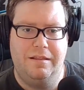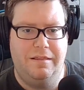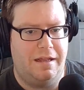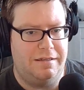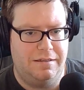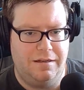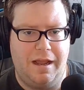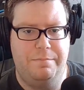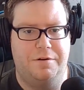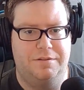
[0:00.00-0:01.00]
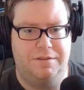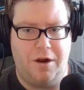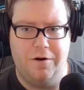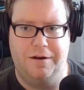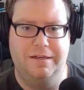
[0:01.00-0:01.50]
That hyper
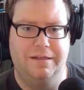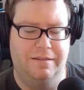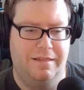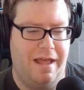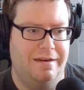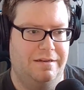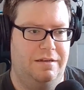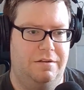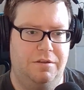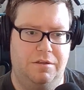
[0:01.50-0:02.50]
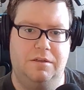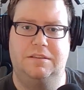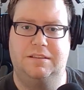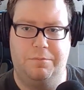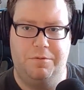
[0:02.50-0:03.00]
targeting, that
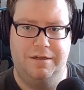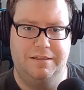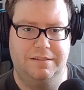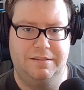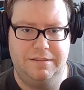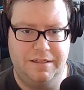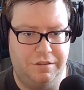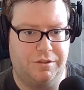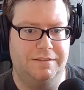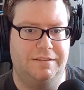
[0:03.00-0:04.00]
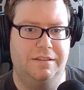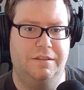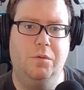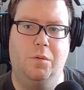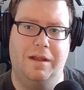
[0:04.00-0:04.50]
someone is interested
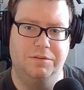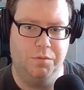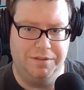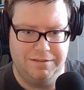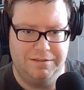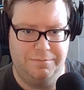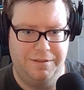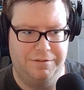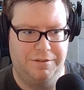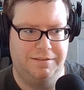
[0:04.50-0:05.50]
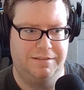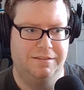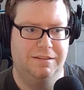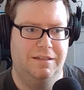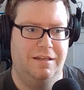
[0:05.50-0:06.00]
or has reason to be interested,